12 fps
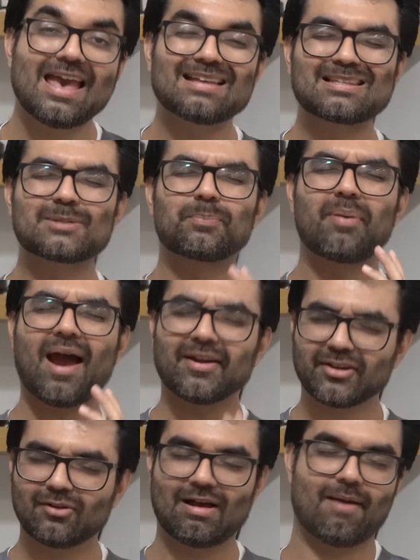is its
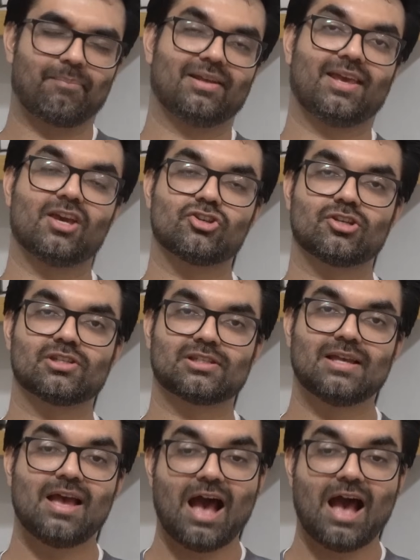practical applications.